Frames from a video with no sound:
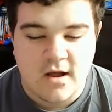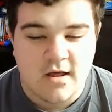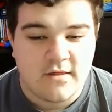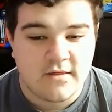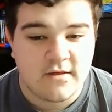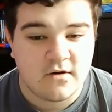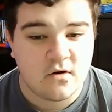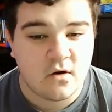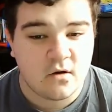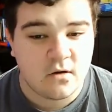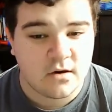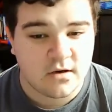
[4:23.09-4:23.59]

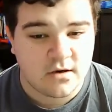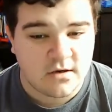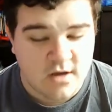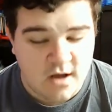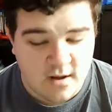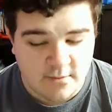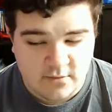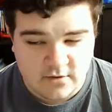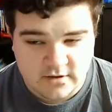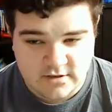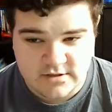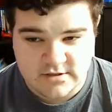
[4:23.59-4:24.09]
There are a
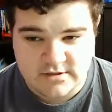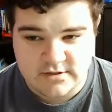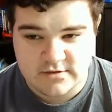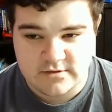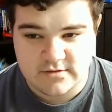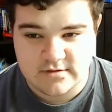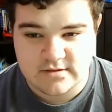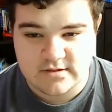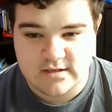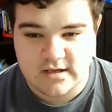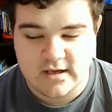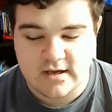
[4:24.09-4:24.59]
couple
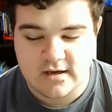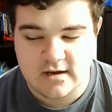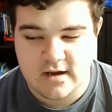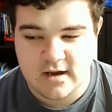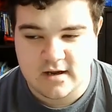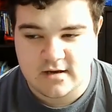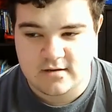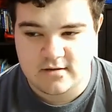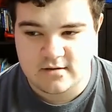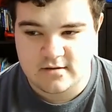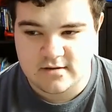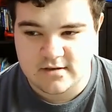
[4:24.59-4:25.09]
issues, and